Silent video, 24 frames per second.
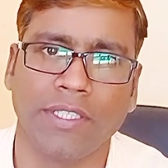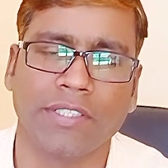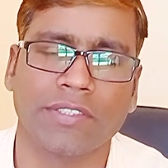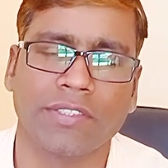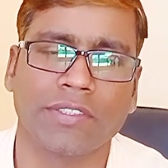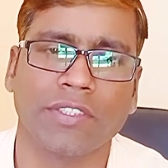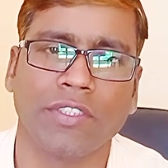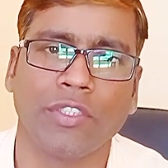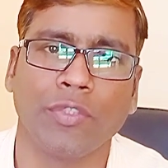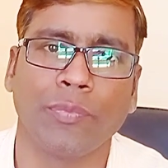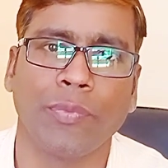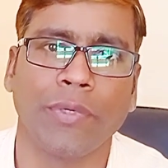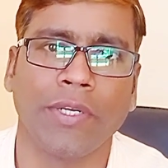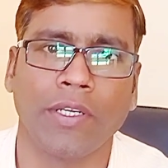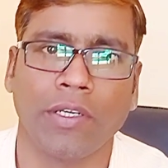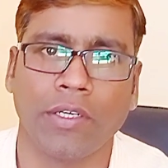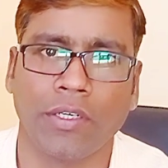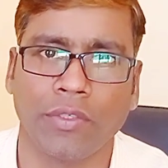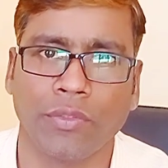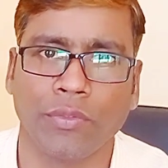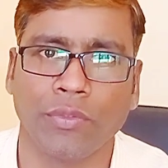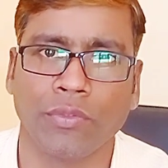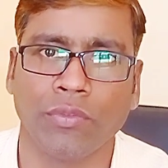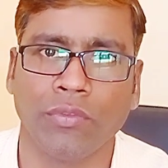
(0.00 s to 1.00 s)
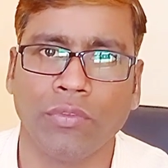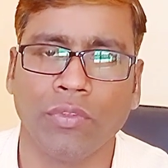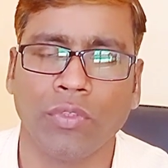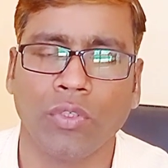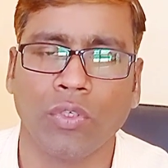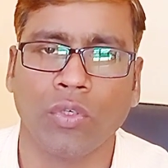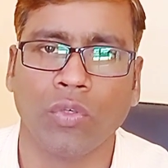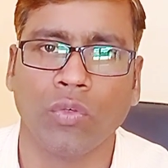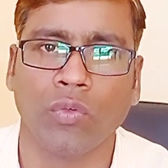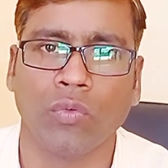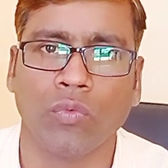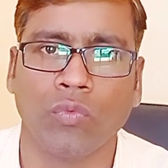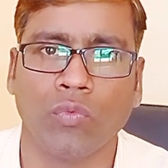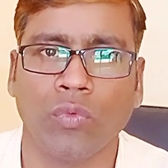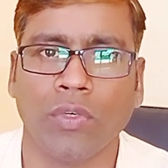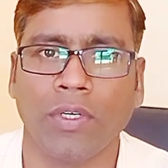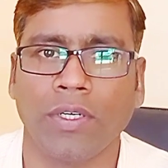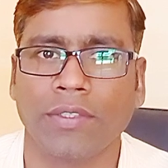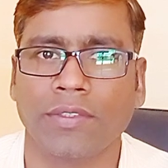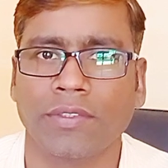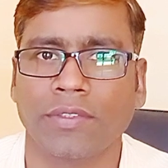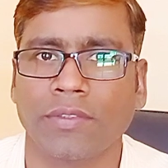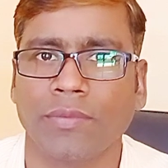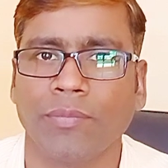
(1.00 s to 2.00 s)
It's depend on you,
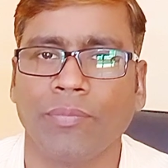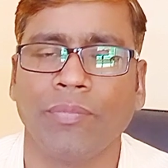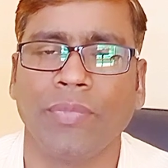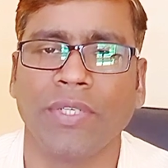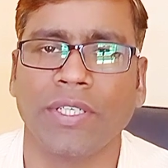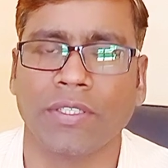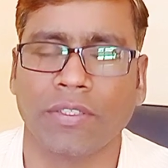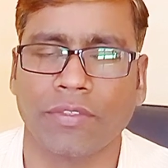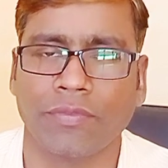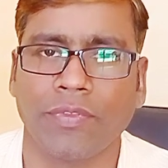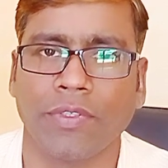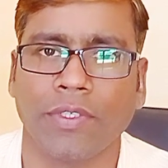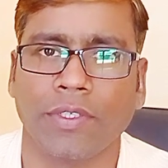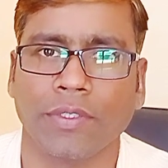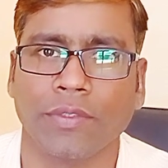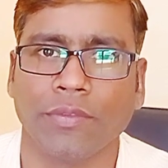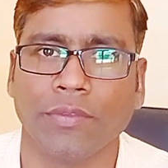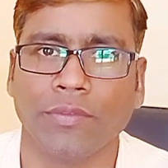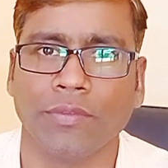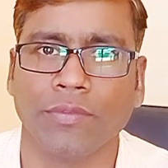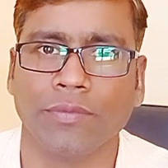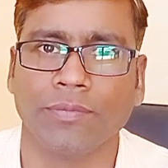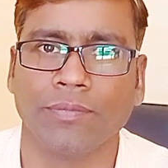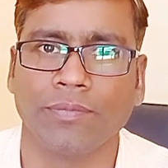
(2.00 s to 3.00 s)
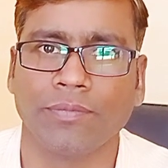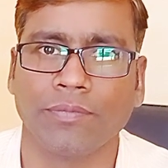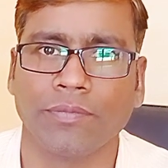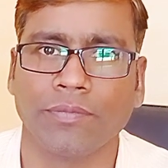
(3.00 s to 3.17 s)
what's better for you.